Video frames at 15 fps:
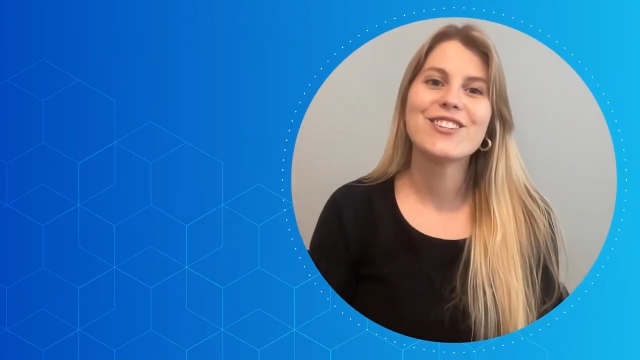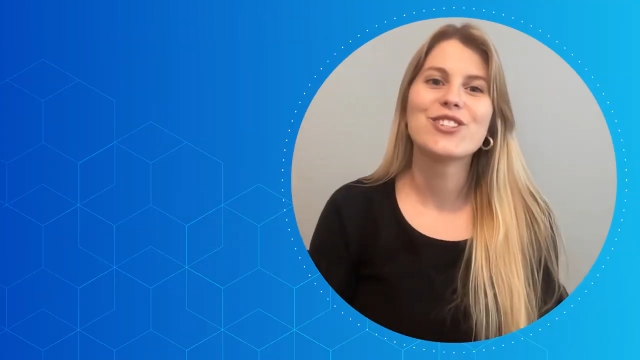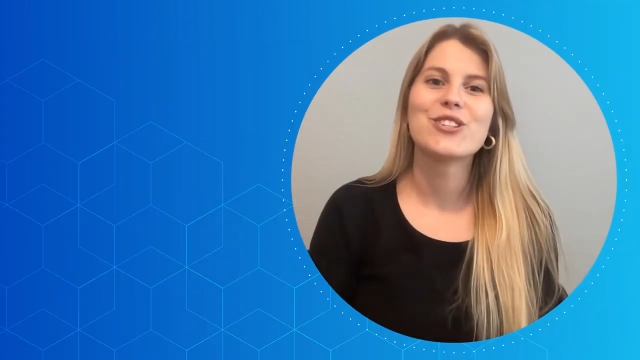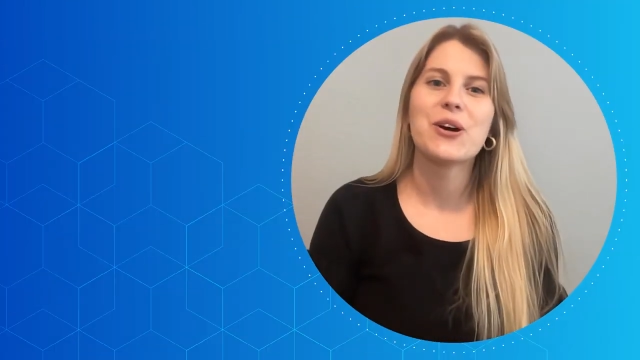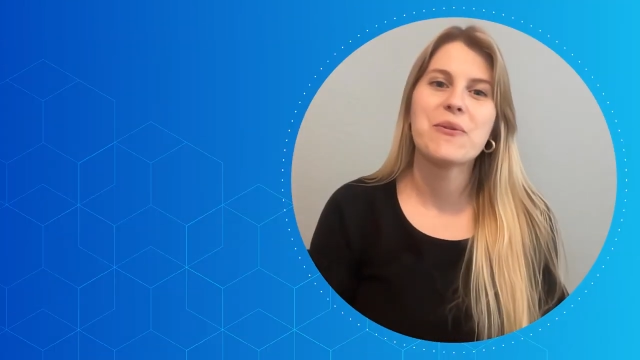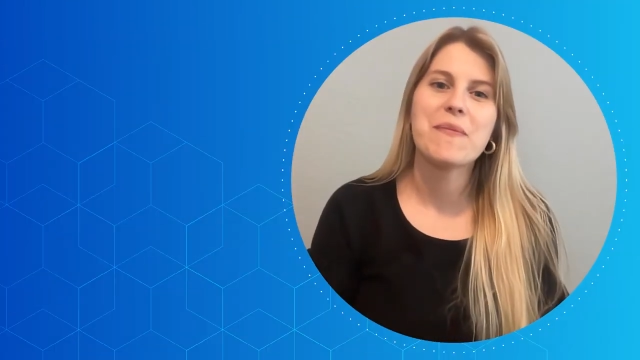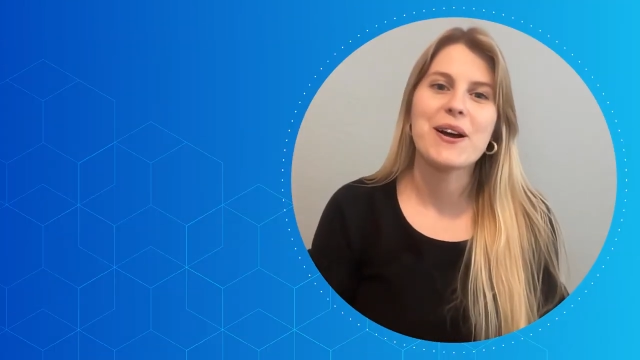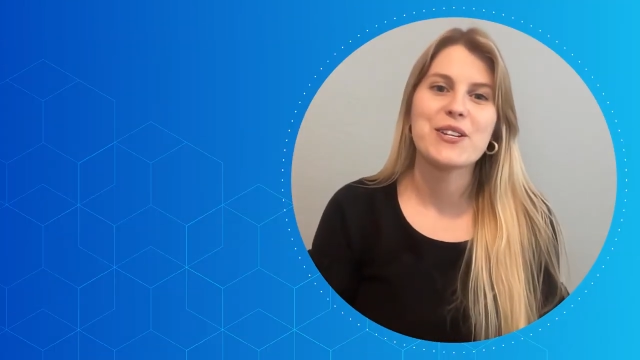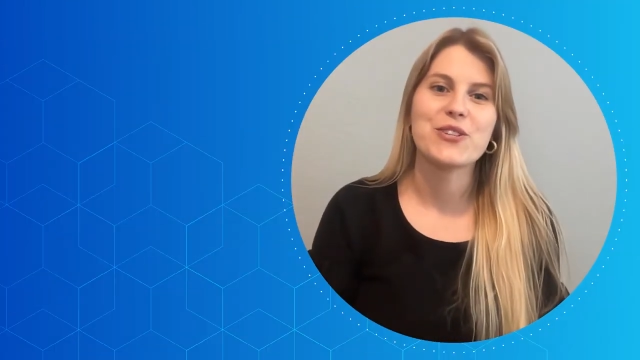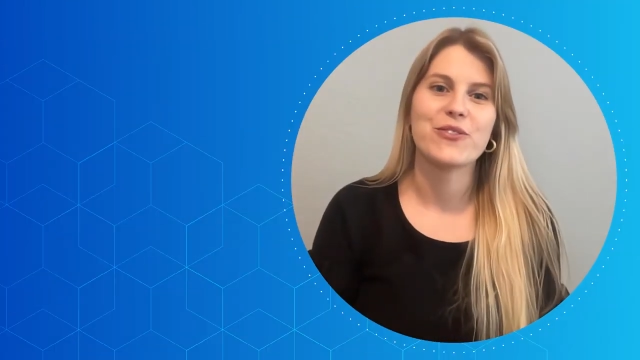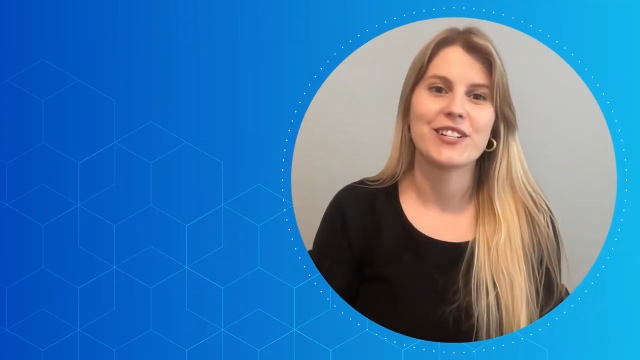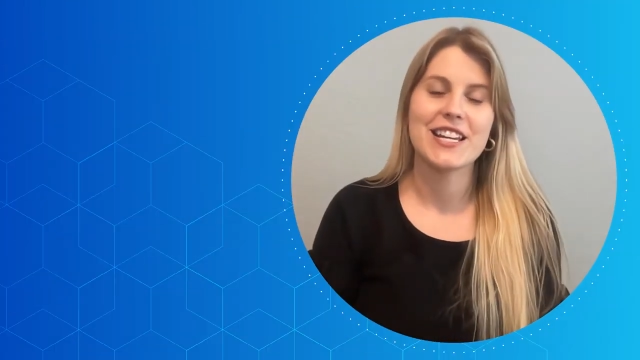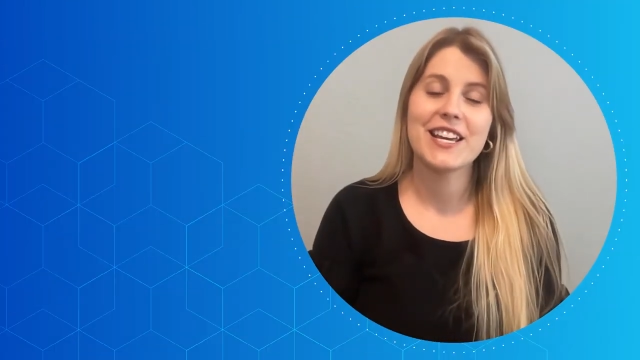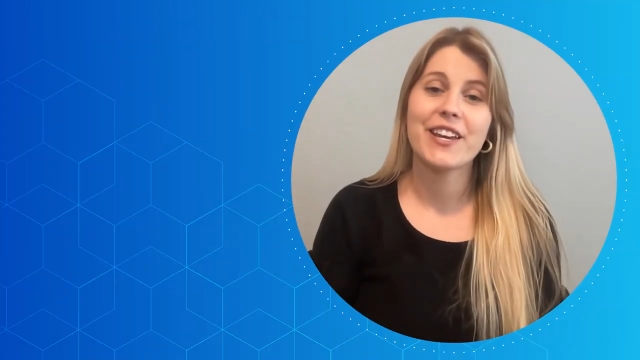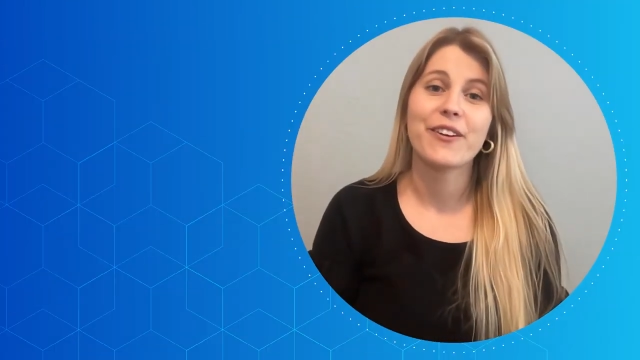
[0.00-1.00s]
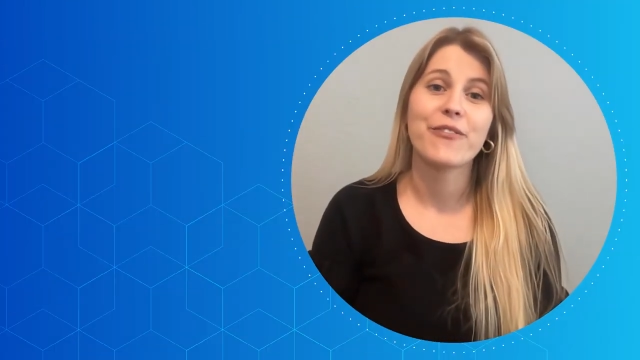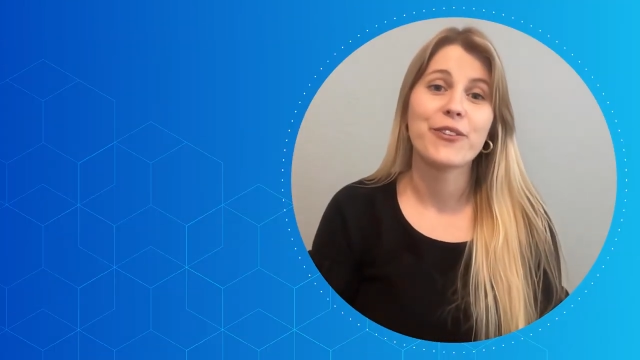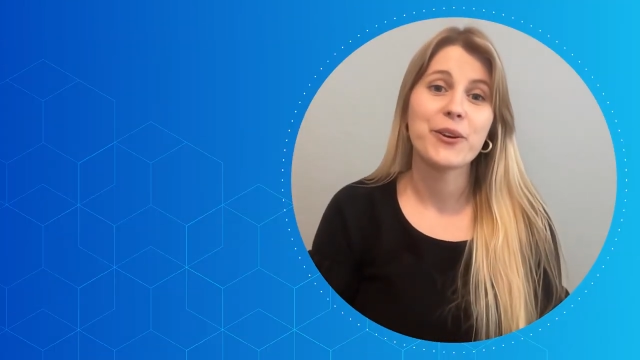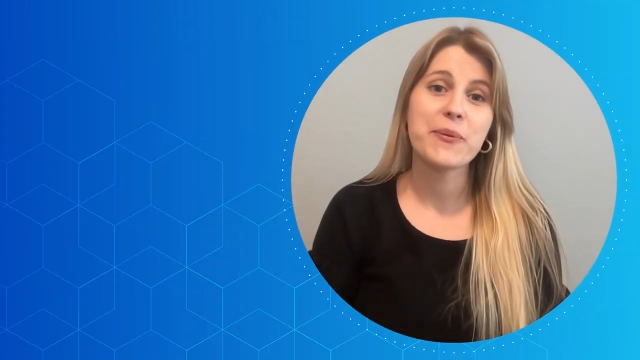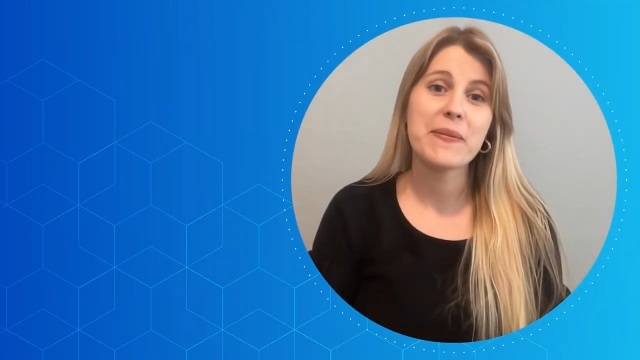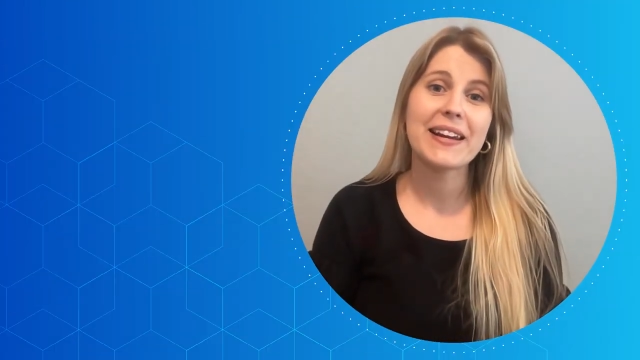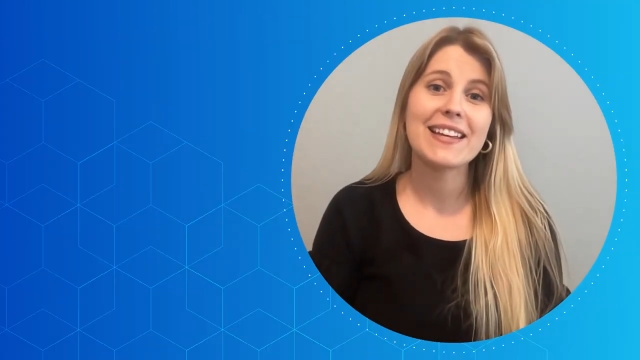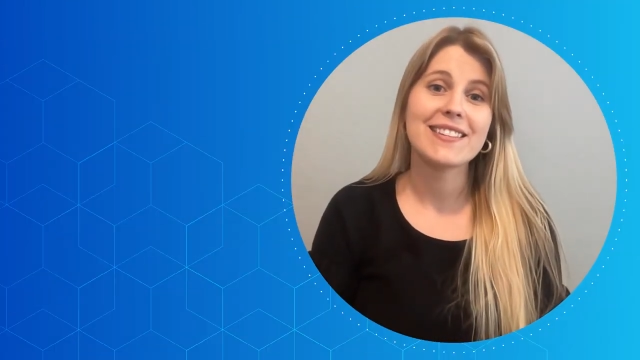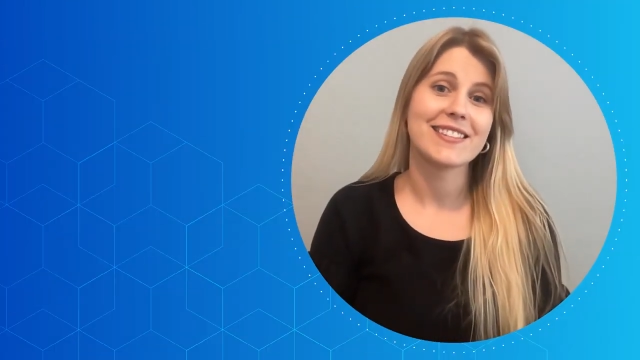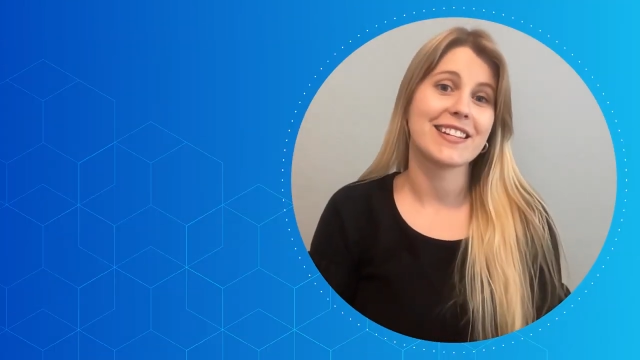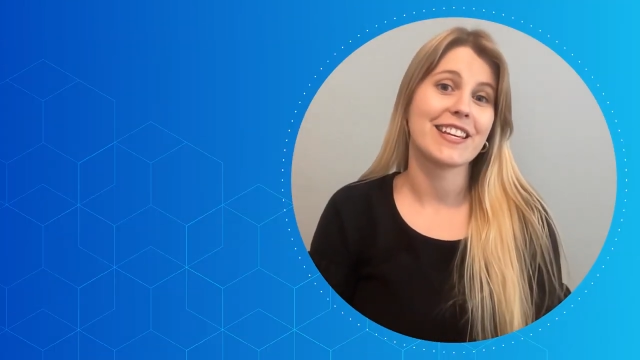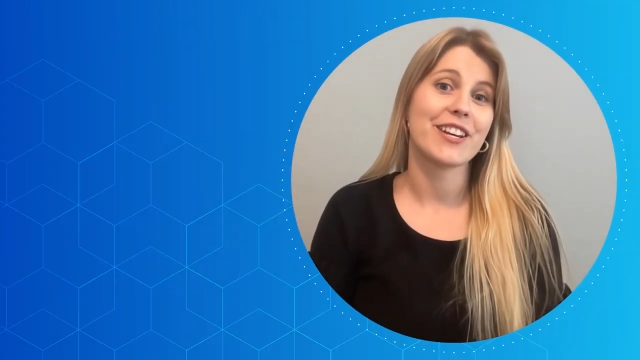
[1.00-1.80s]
so much for taking a few minutes to